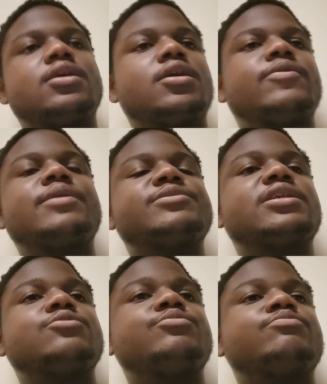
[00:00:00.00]
why I'm
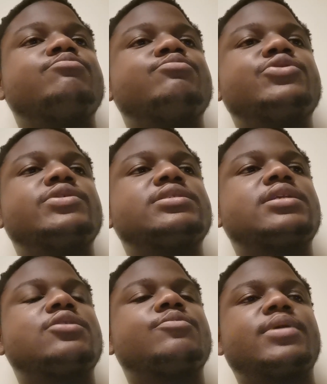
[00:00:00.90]
trying to build a
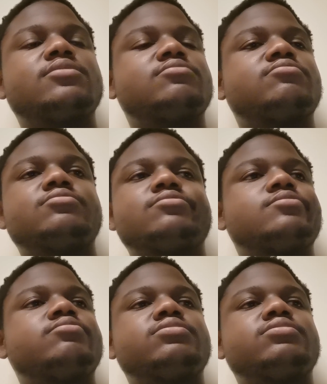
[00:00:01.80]
startup and